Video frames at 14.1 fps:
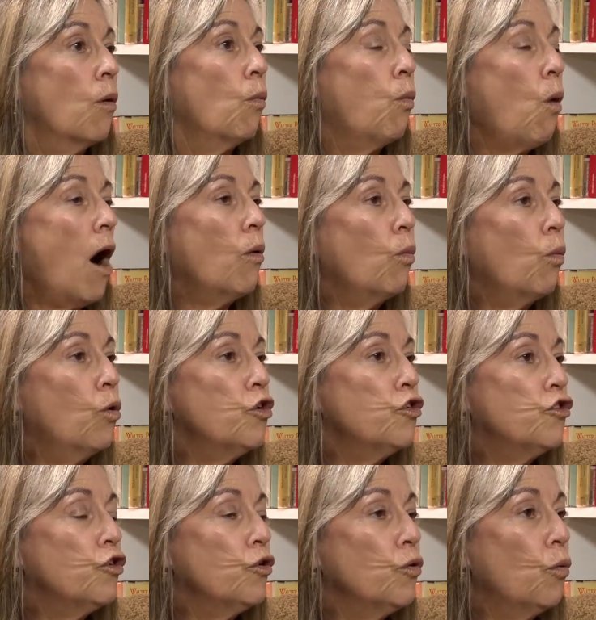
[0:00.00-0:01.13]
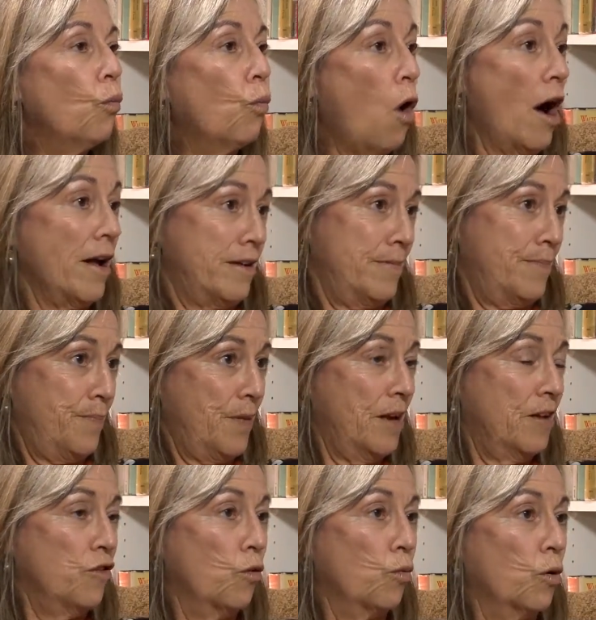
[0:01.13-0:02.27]
what would you want?
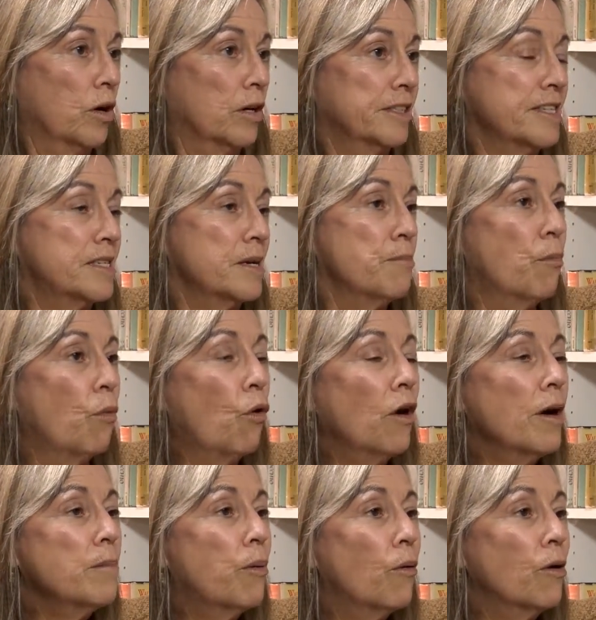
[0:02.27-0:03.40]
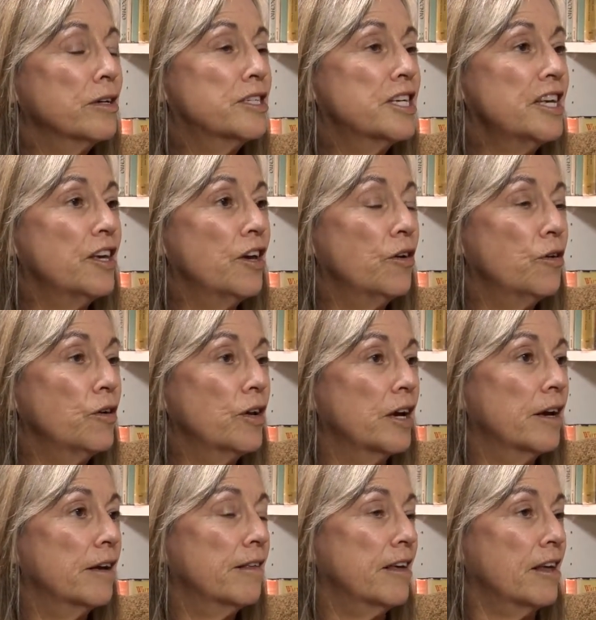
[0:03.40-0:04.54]
in your world is it more important to you
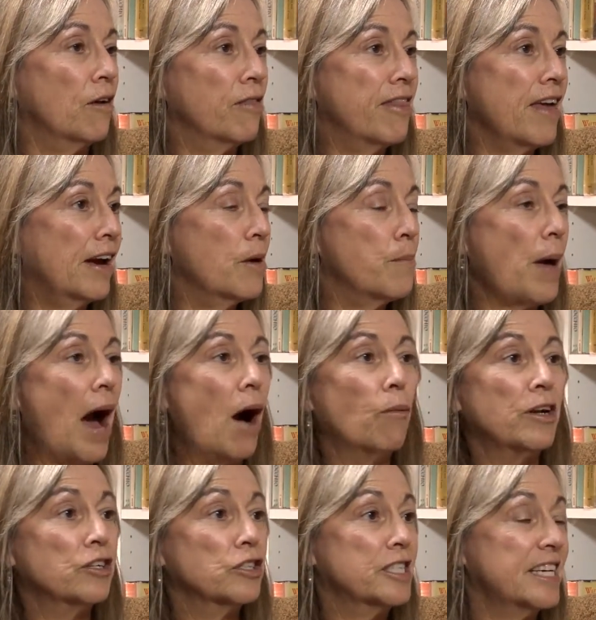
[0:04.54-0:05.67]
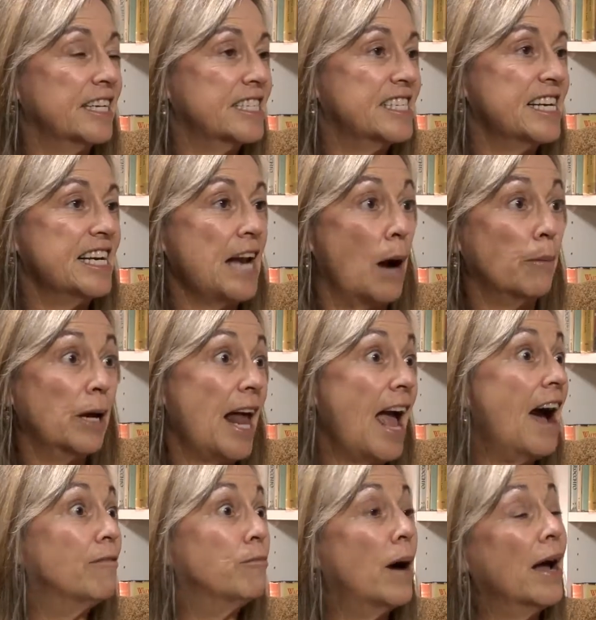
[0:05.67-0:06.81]
to you know think about when you're 16 i'm going to
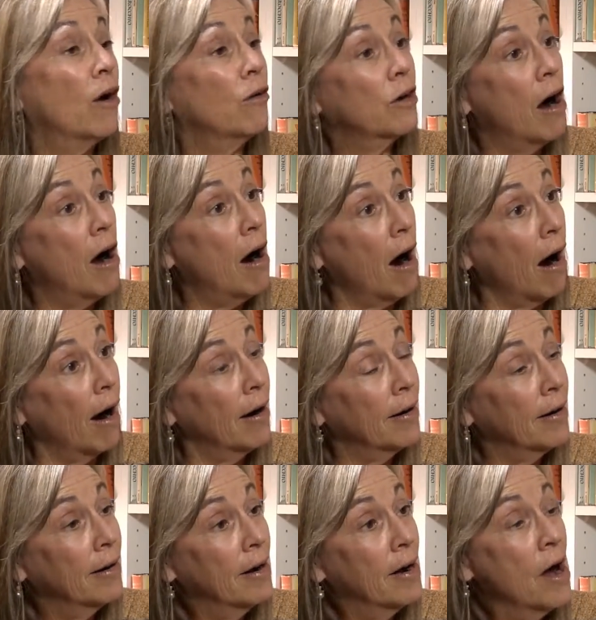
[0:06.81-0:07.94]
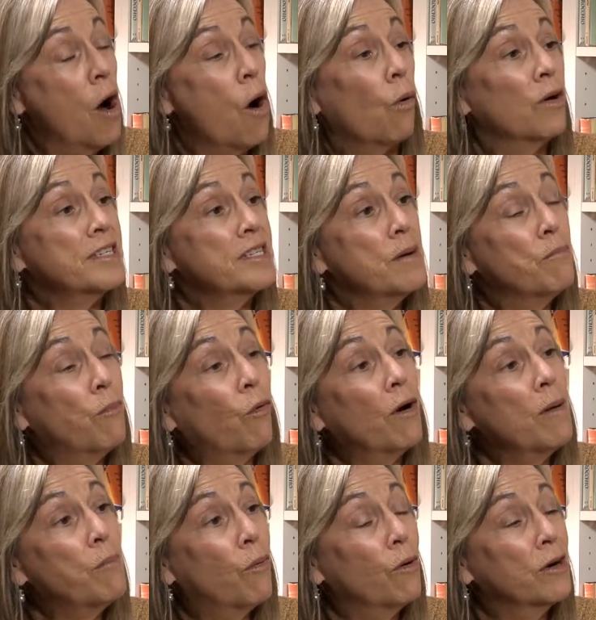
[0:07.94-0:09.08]
have my own car or is it
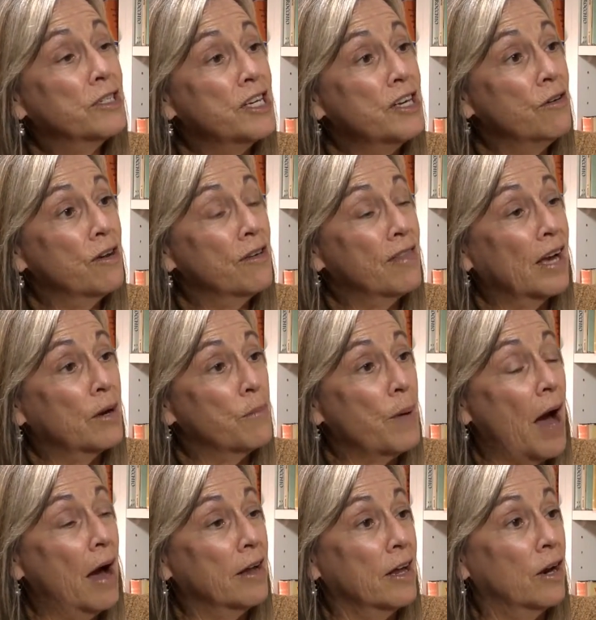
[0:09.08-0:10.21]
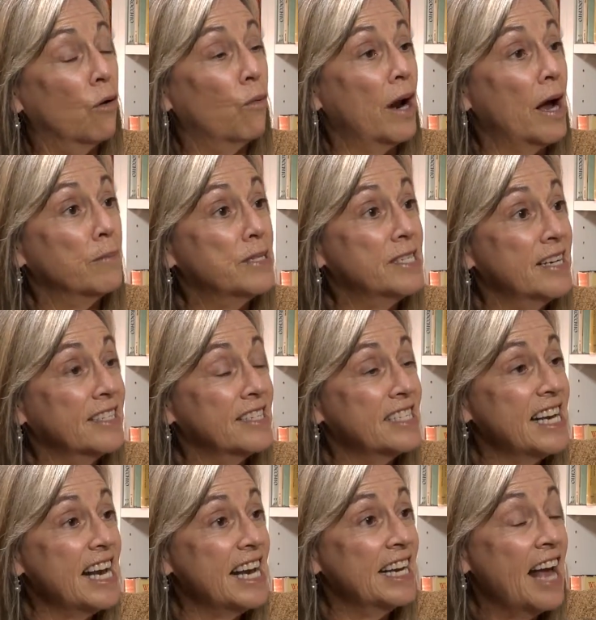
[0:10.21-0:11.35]
more important to you to think about you know when i'm
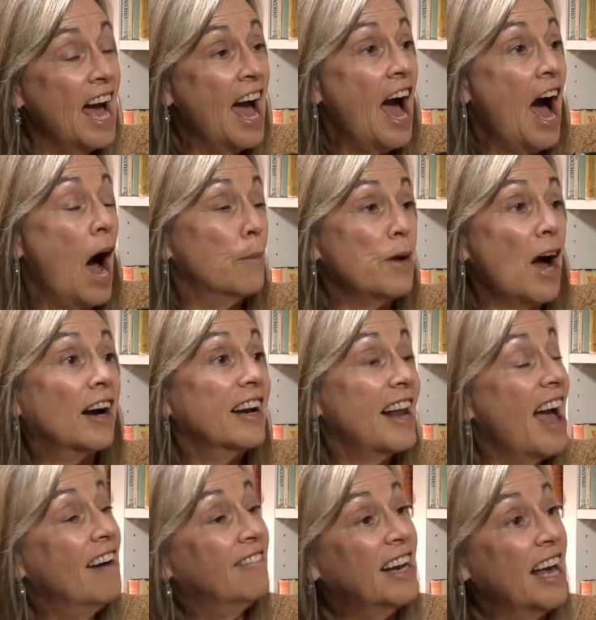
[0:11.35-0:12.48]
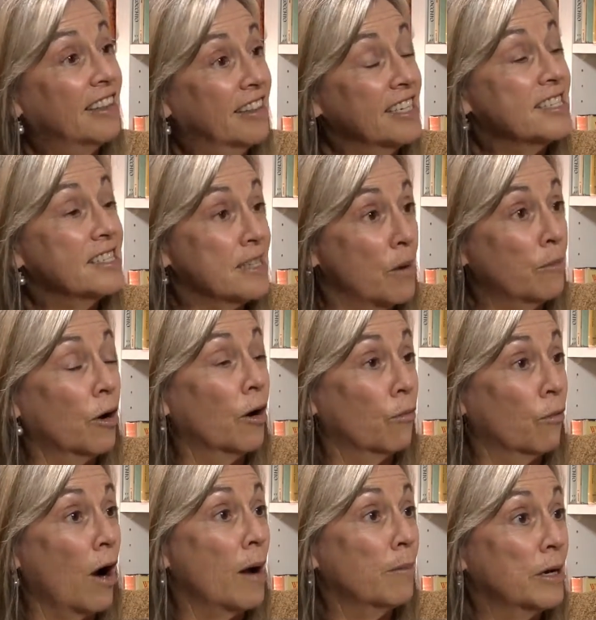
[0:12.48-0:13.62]
16 i'm not going to have an endless summer
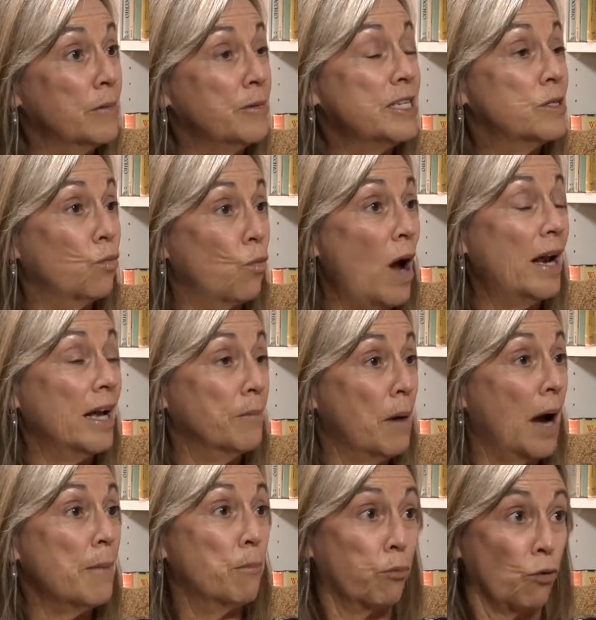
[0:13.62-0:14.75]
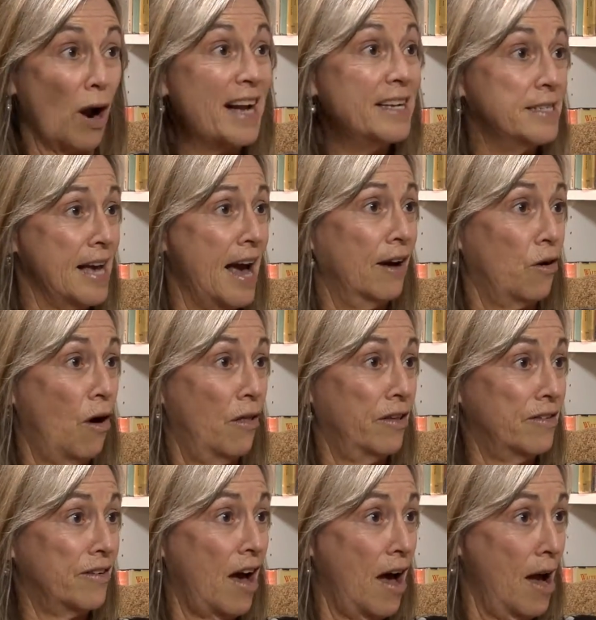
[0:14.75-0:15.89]
where i'm going to be sweating my brains out all
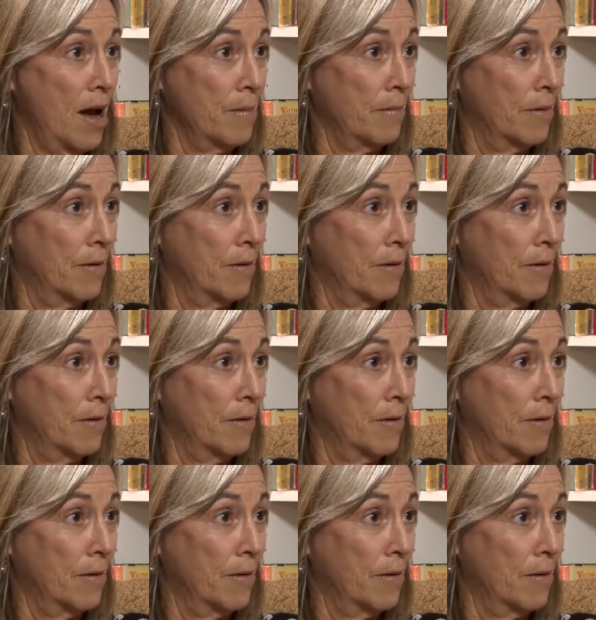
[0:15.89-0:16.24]
the time